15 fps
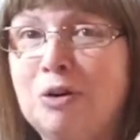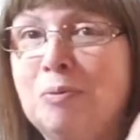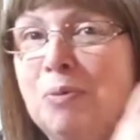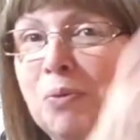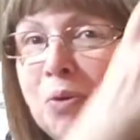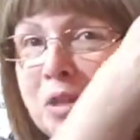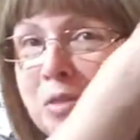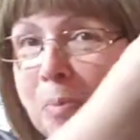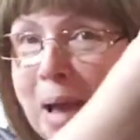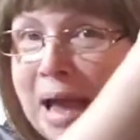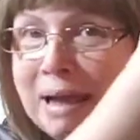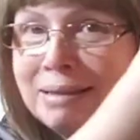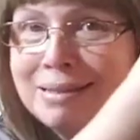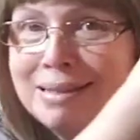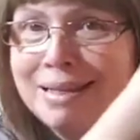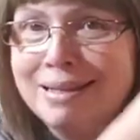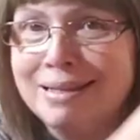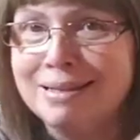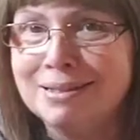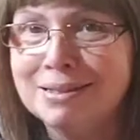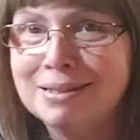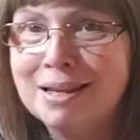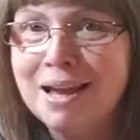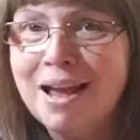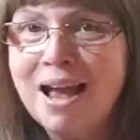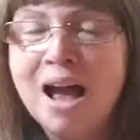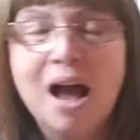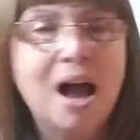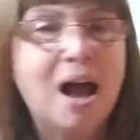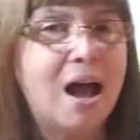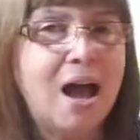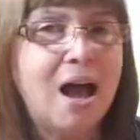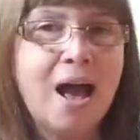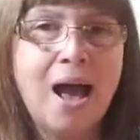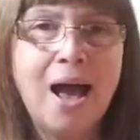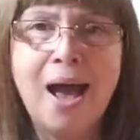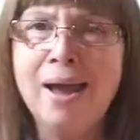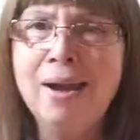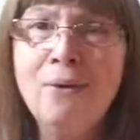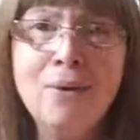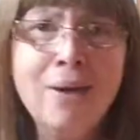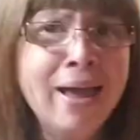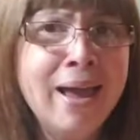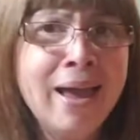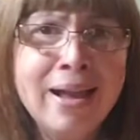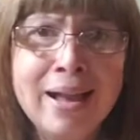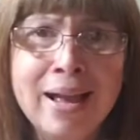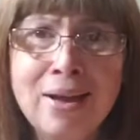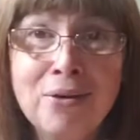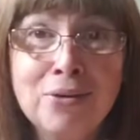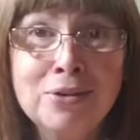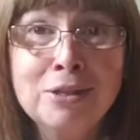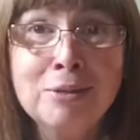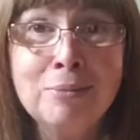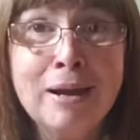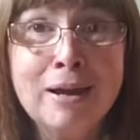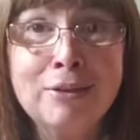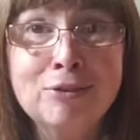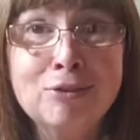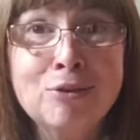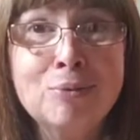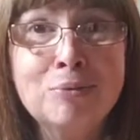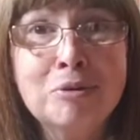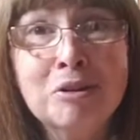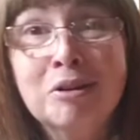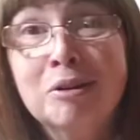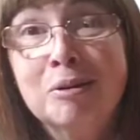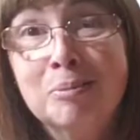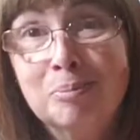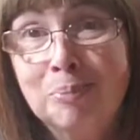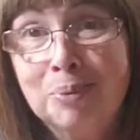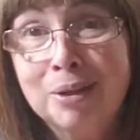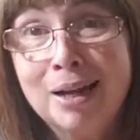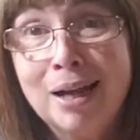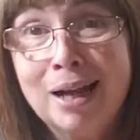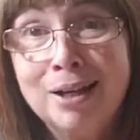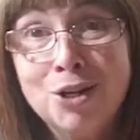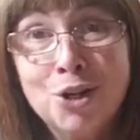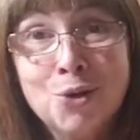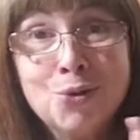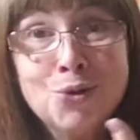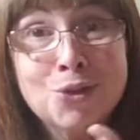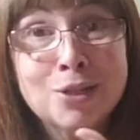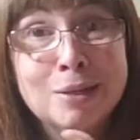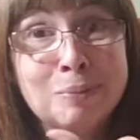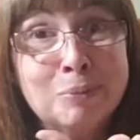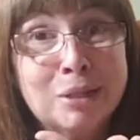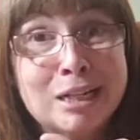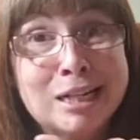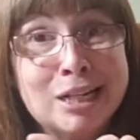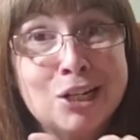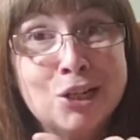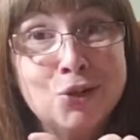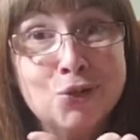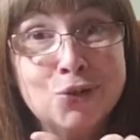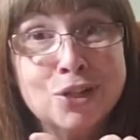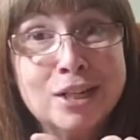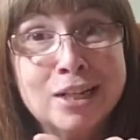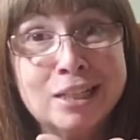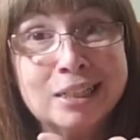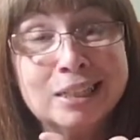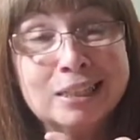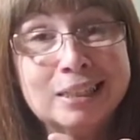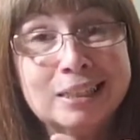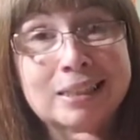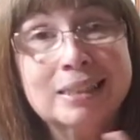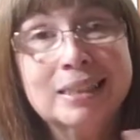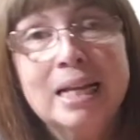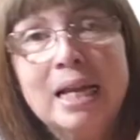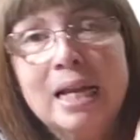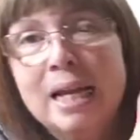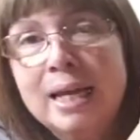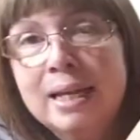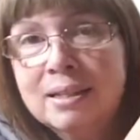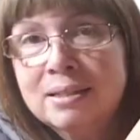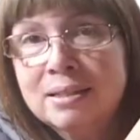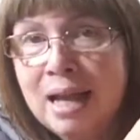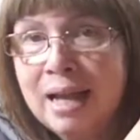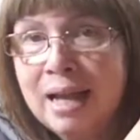bathroom with magazines. I don't hang out in the bathroom, but I know somebody who does. And it's